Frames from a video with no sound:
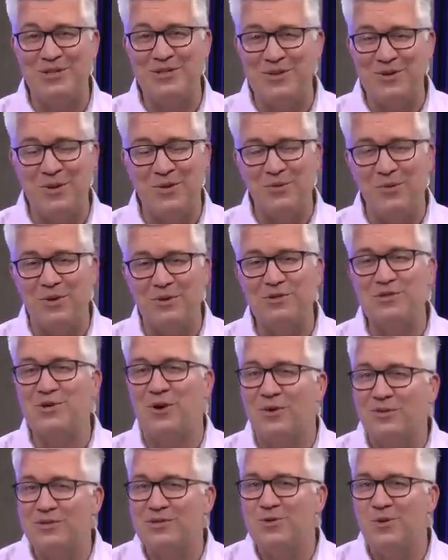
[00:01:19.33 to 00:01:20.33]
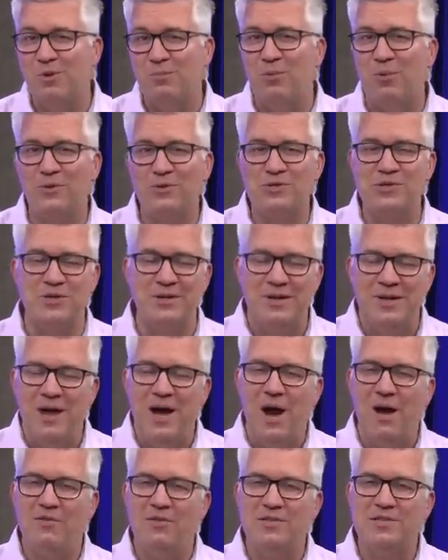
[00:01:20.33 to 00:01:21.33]
So go to our chart school portion
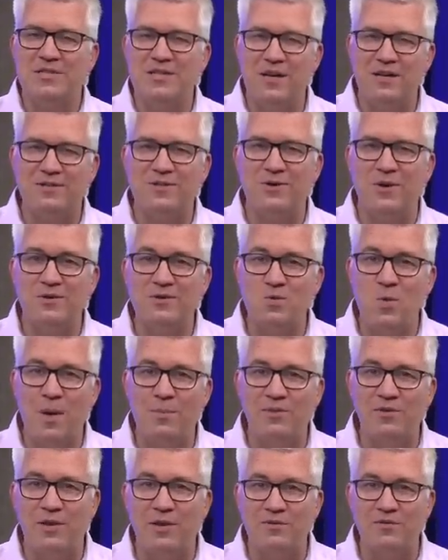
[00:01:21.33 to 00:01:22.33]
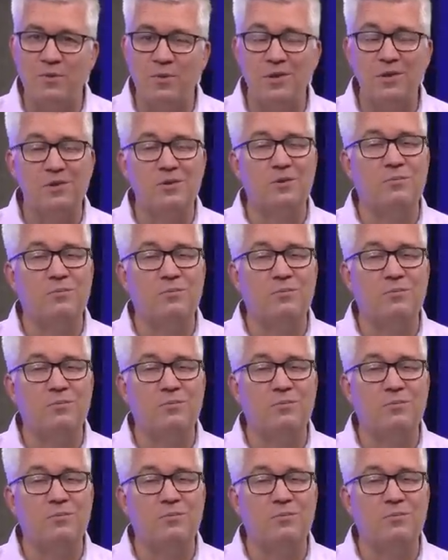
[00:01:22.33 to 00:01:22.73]
of the StockCharts website if you want to